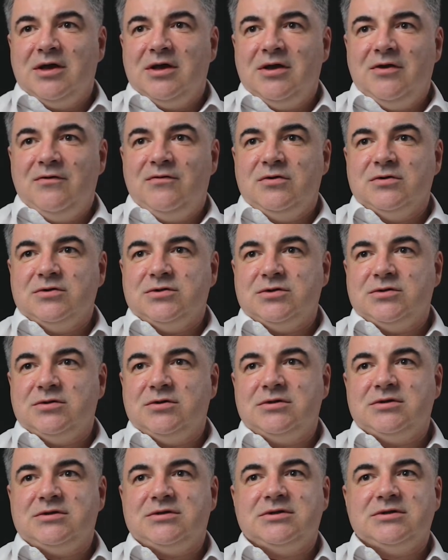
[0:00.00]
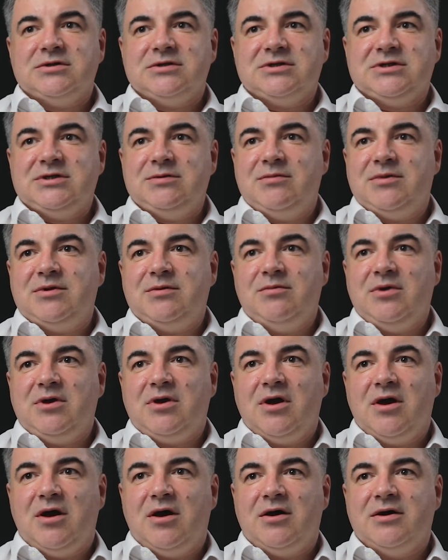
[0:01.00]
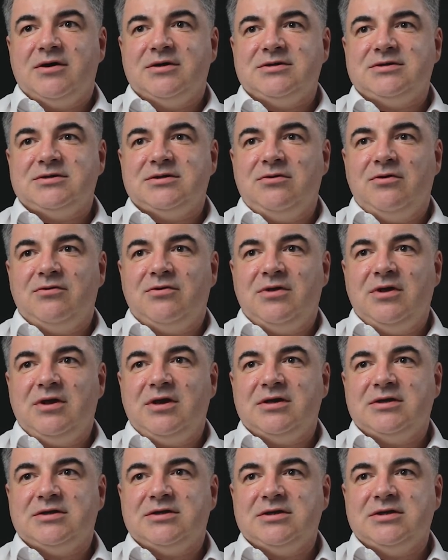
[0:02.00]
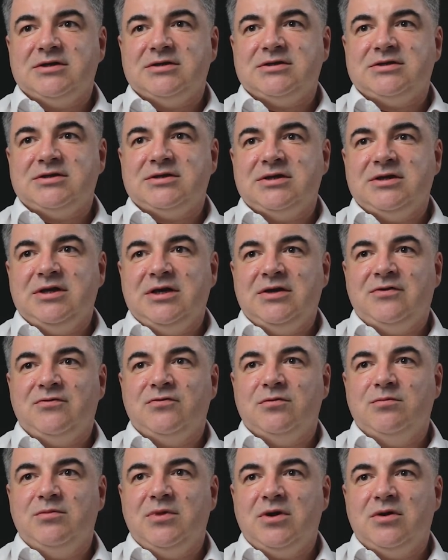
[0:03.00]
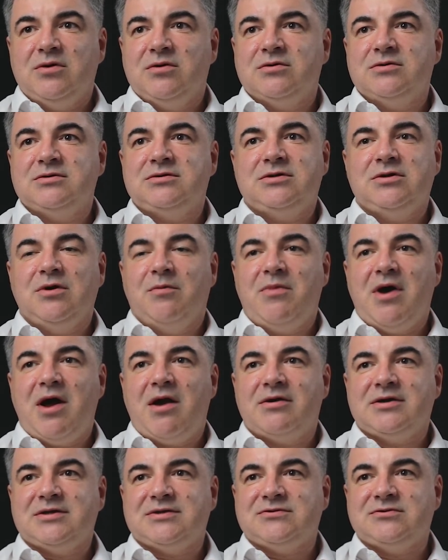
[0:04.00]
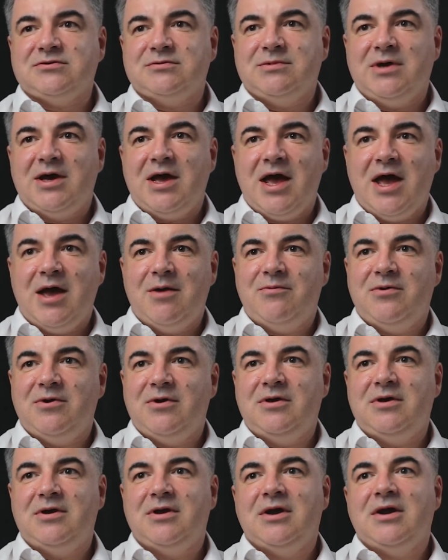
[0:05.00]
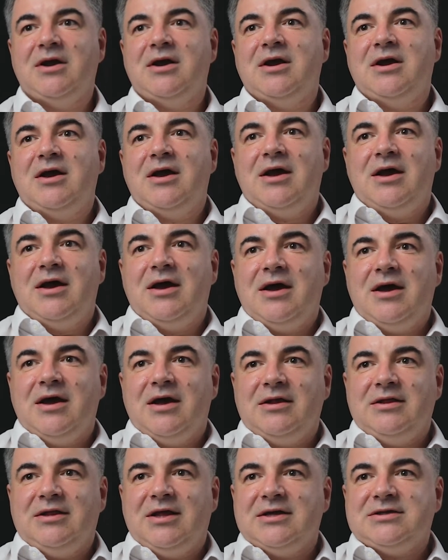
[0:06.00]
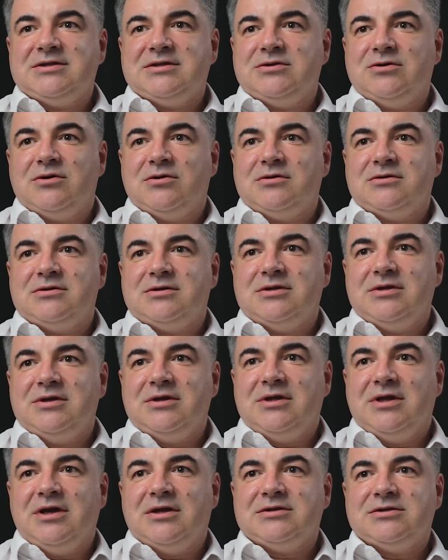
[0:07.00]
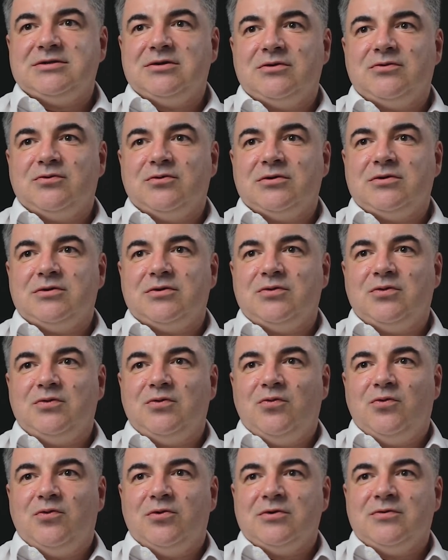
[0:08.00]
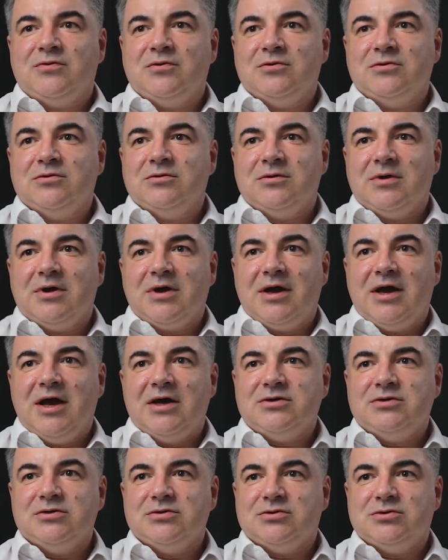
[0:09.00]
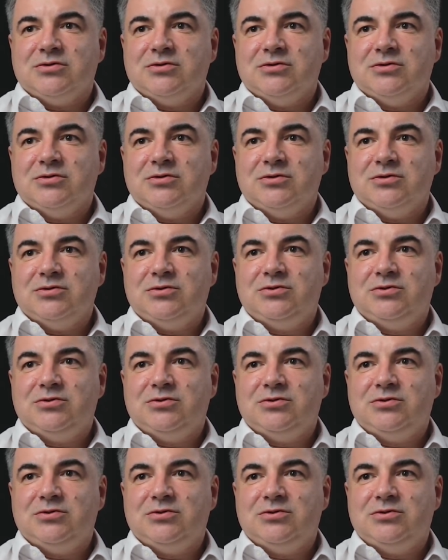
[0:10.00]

If you do it simply because you think it would be good, your parents will be happy, that's not what will get you to